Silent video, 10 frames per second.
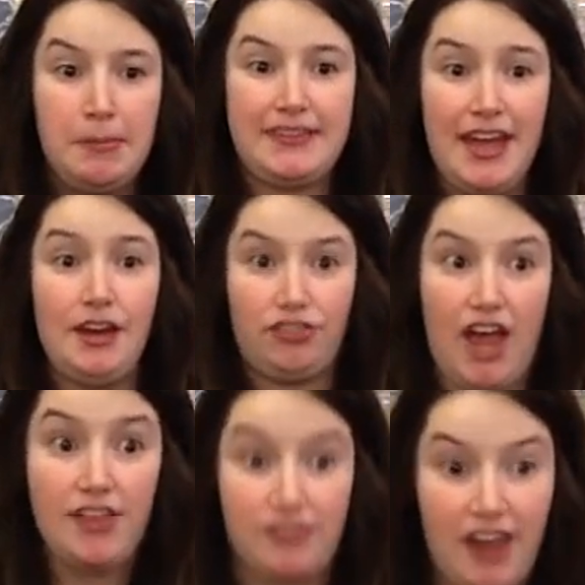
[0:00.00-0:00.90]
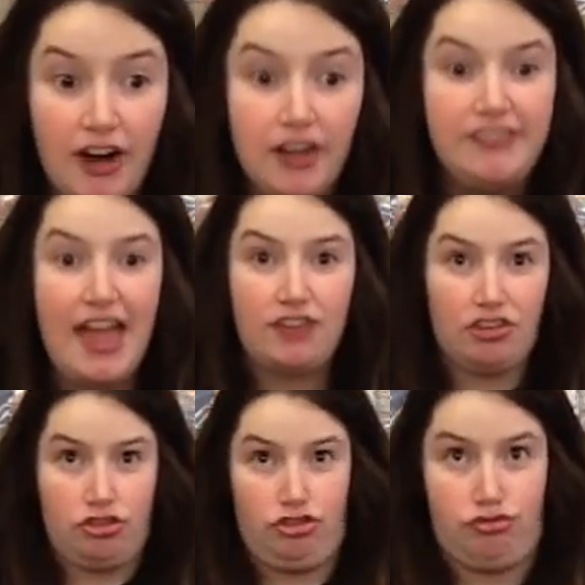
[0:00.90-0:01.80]
McDonald's causes heart attacks
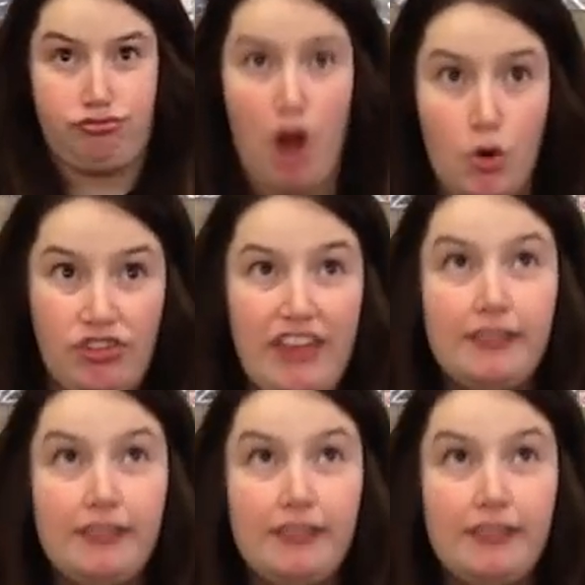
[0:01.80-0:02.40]
and strokes,